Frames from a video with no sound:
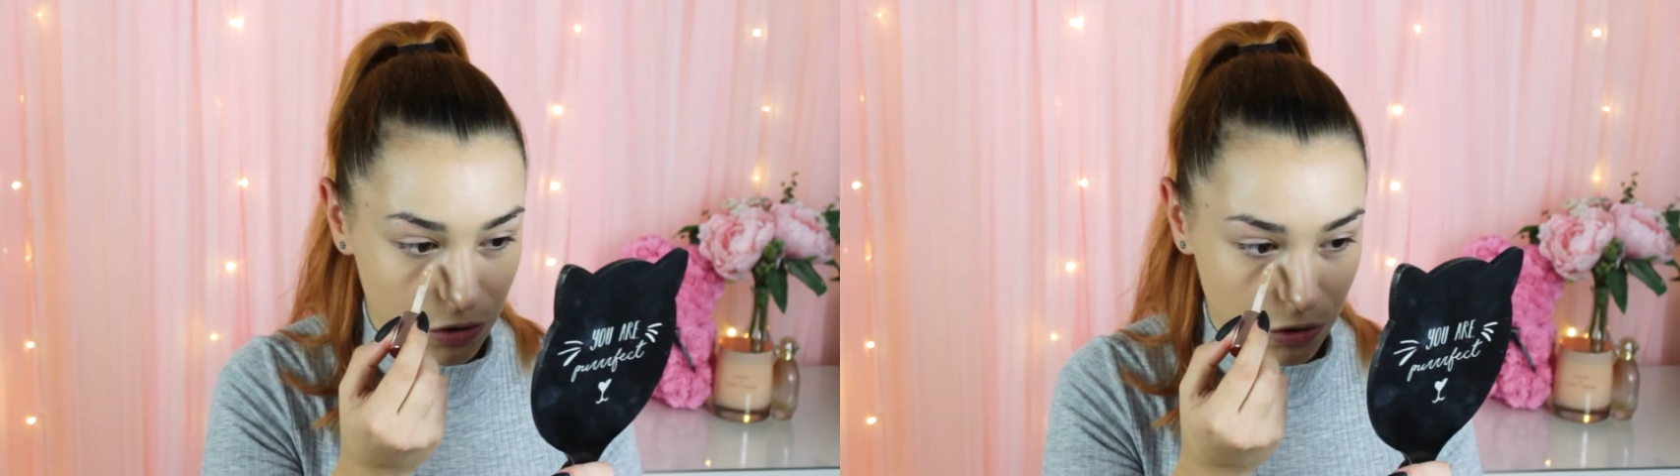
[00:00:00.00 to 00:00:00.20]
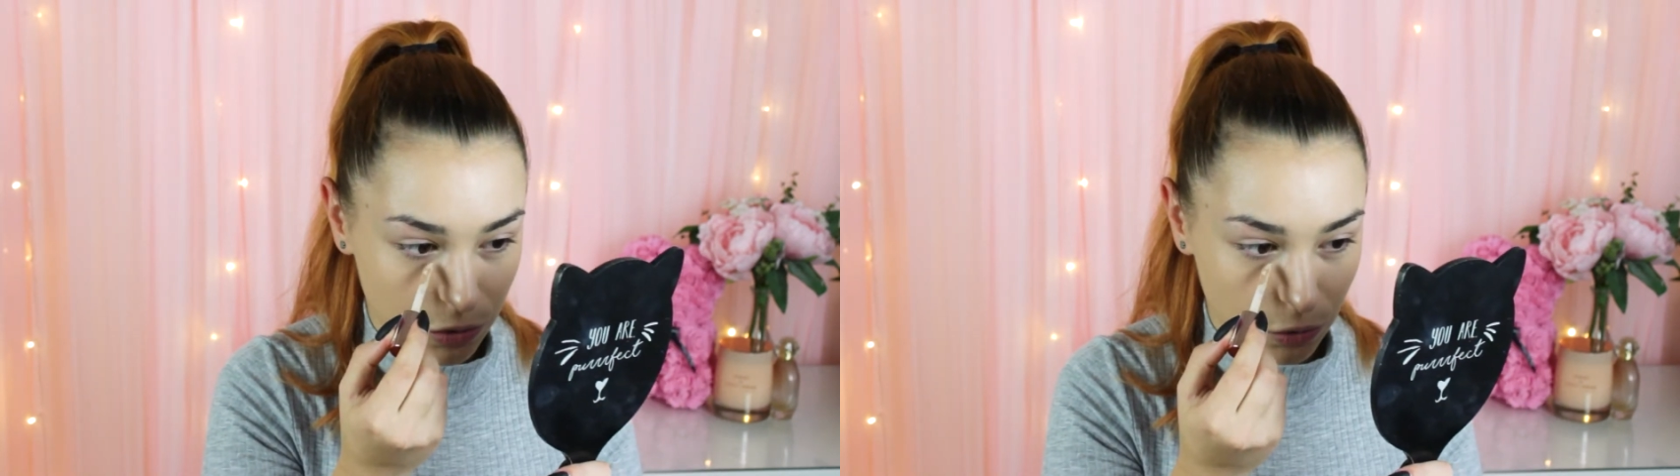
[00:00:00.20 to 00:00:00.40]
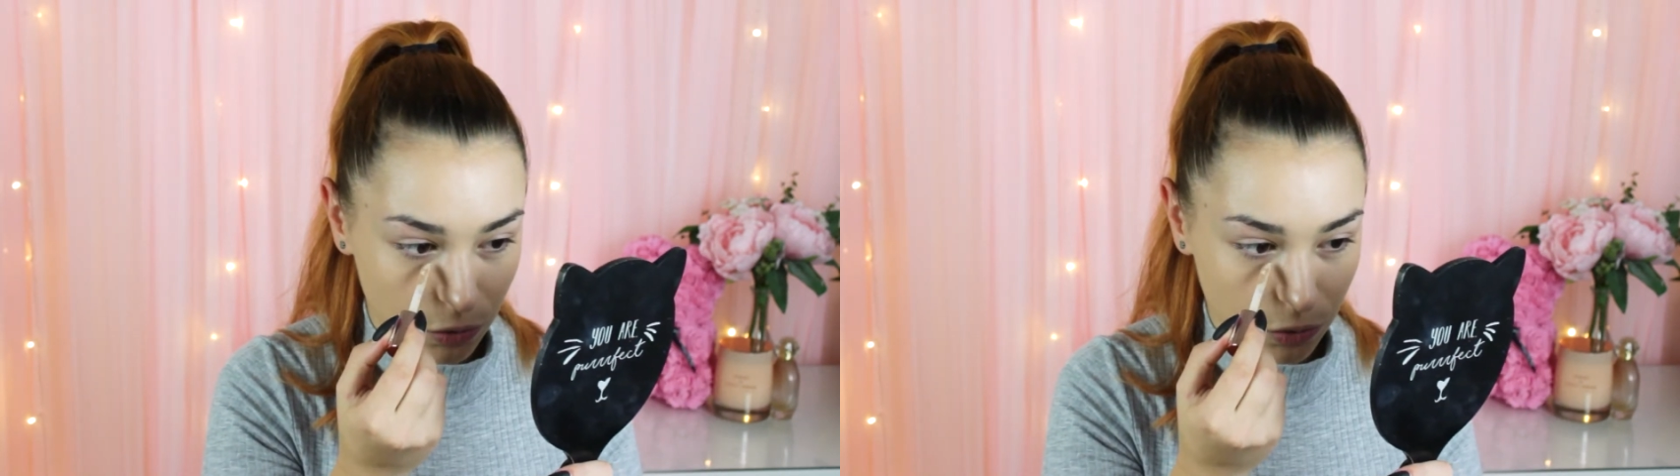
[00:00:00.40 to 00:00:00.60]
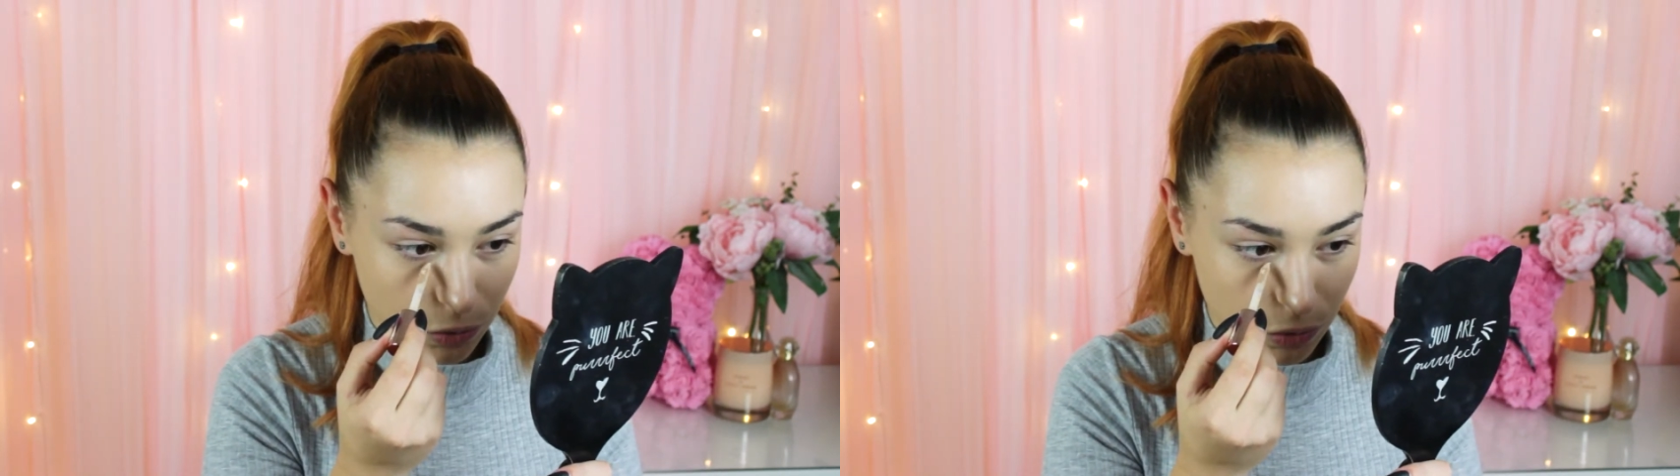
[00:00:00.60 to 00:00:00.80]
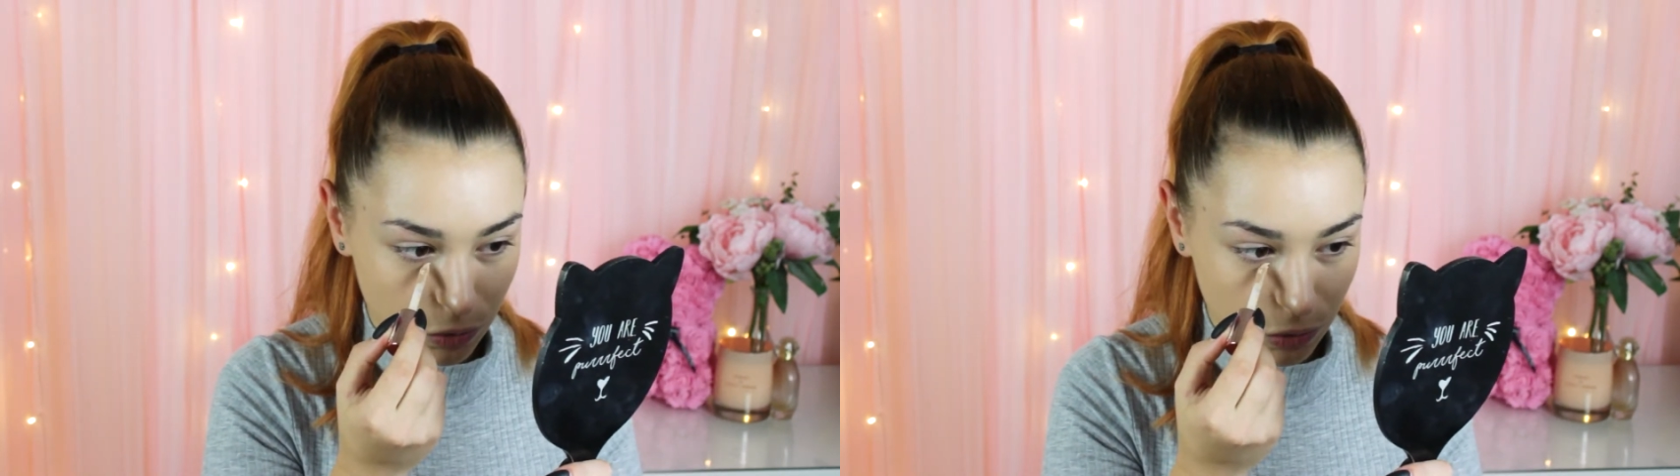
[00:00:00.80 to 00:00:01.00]
to
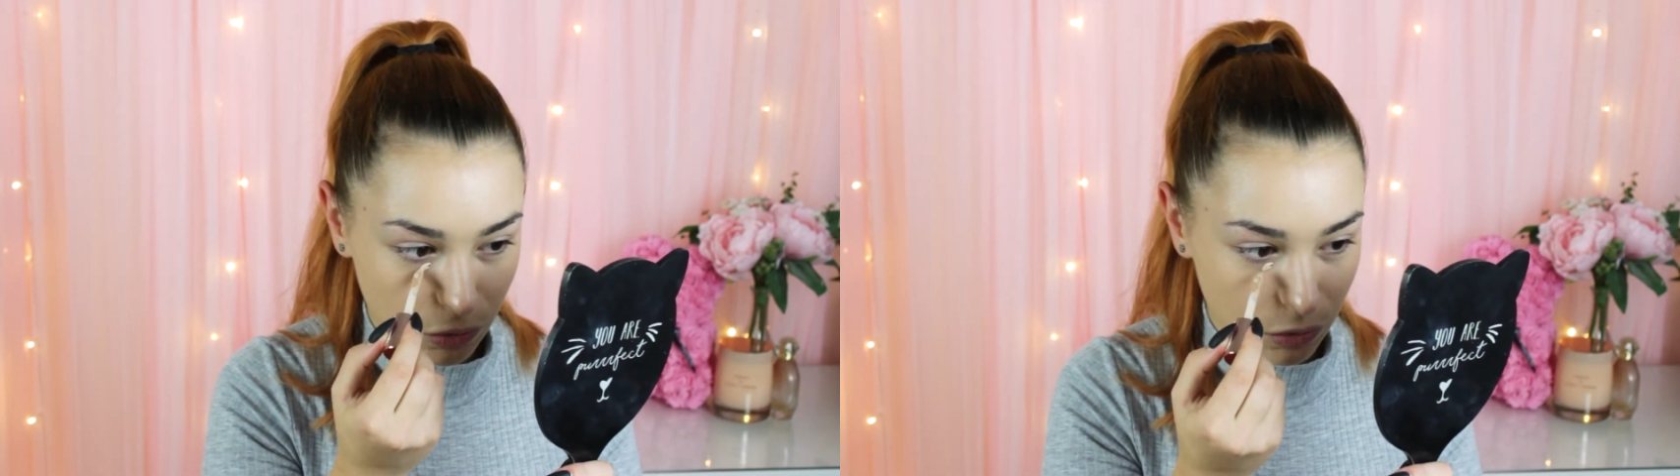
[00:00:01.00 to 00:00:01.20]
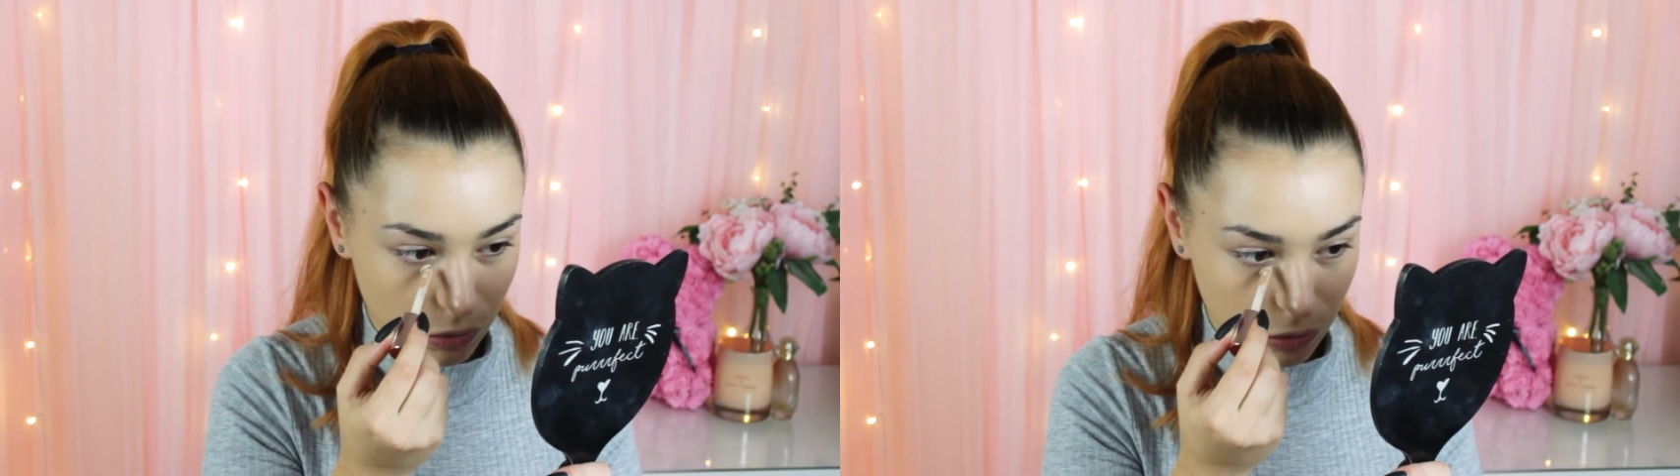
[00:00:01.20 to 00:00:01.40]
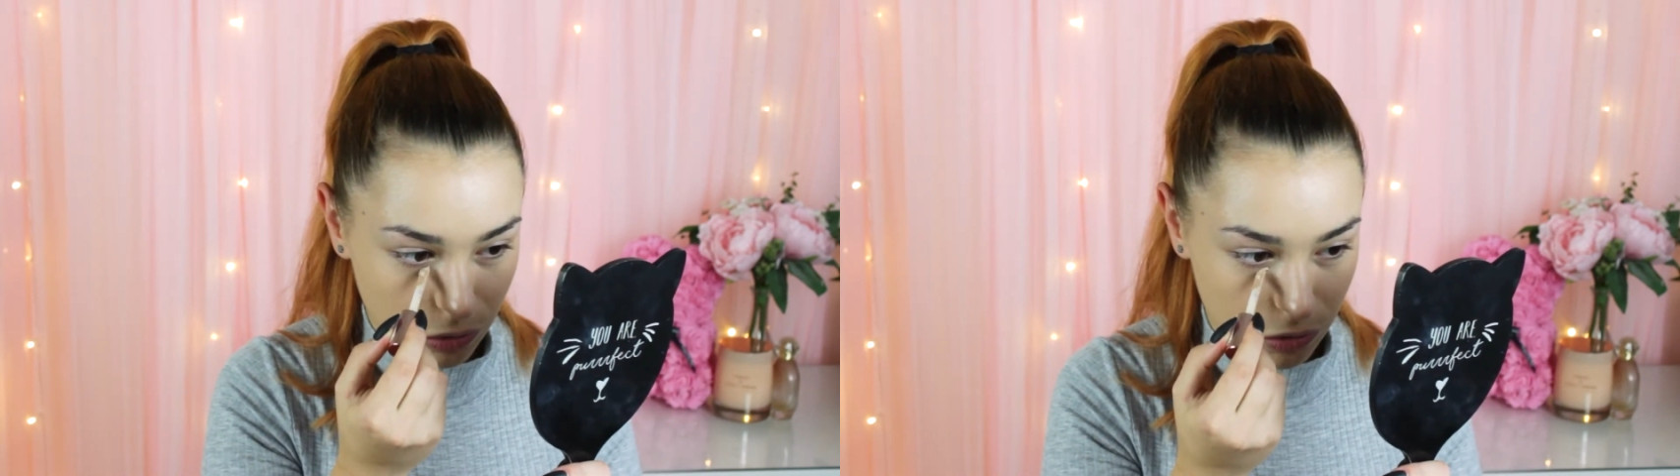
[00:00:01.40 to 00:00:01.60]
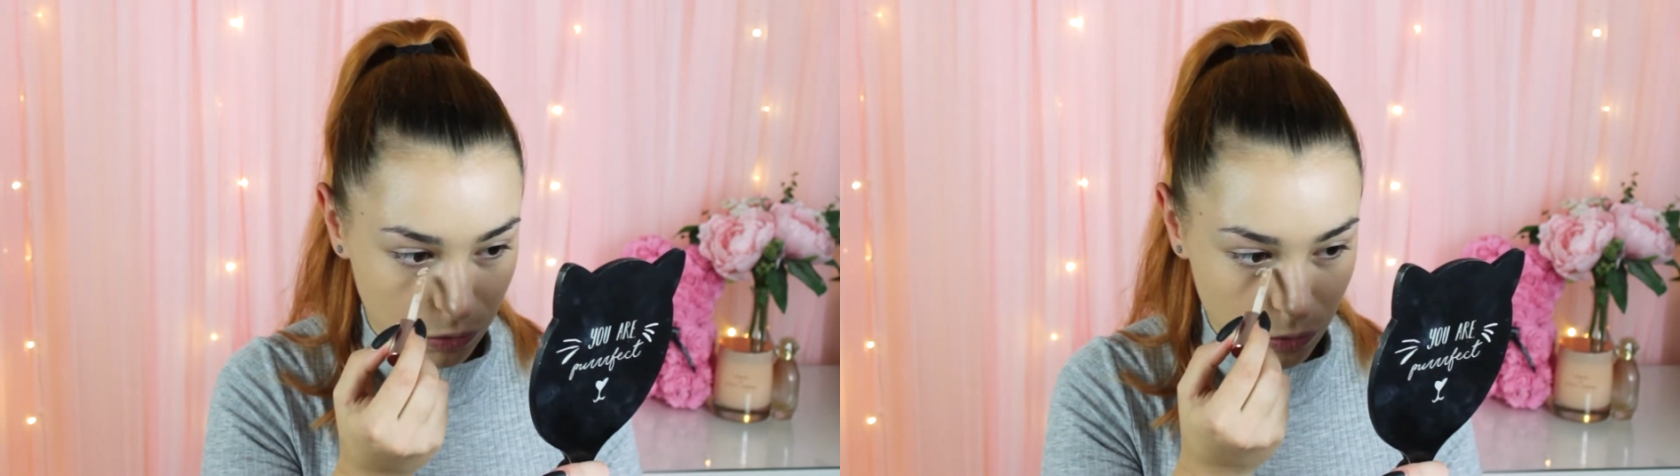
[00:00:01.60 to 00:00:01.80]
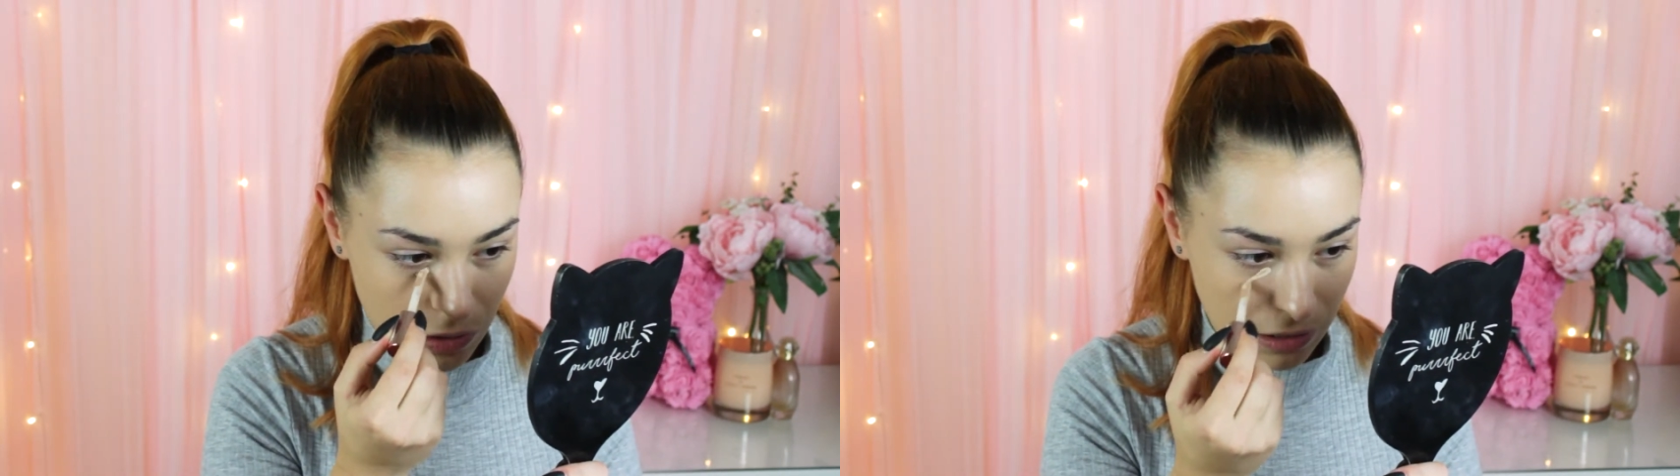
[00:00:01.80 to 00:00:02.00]

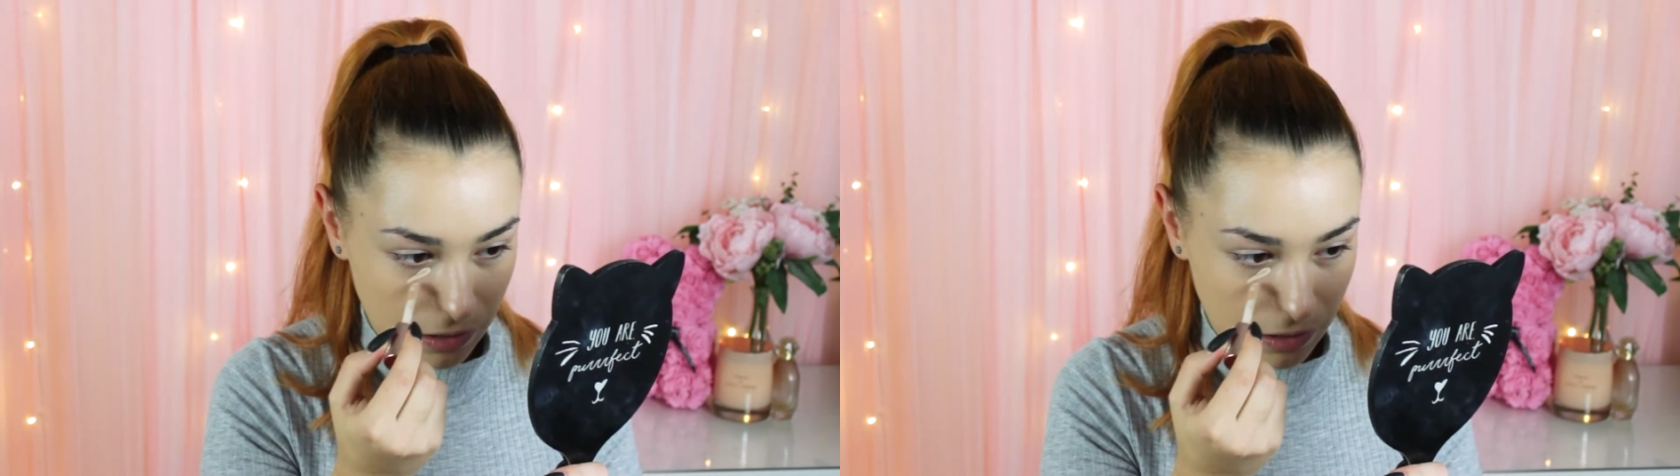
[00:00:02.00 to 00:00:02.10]
do.